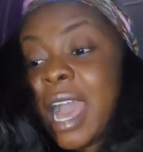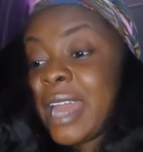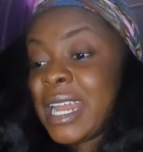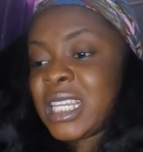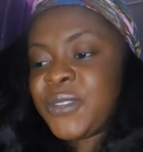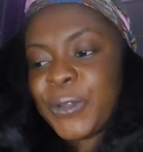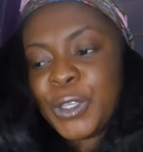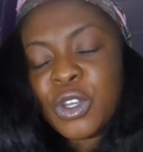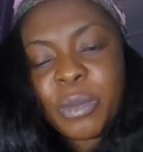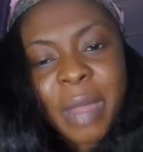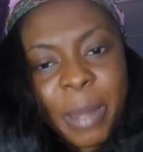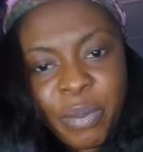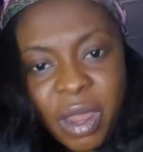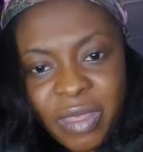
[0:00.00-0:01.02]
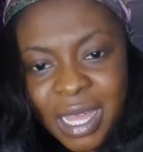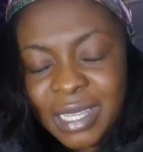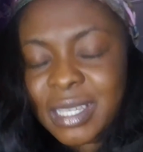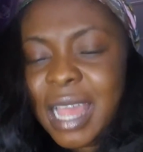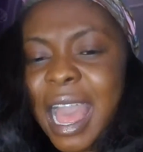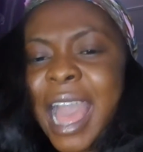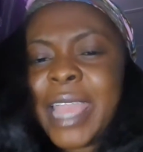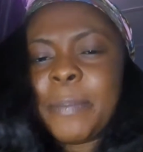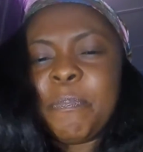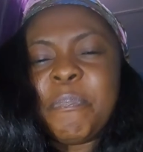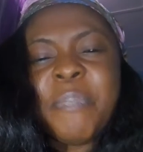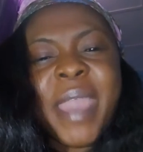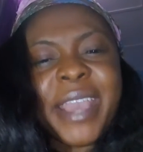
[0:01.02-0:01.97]
And as for you, my brothers, I
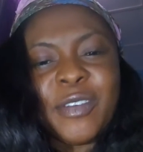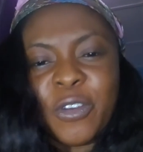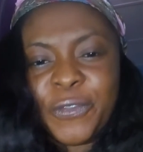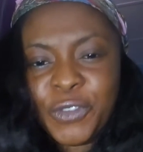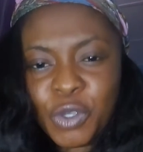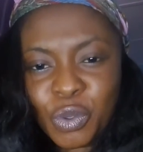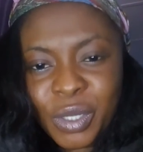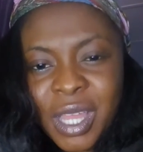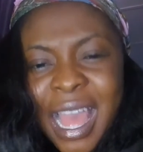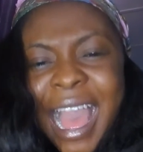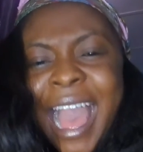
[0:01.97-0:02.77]
beg of you,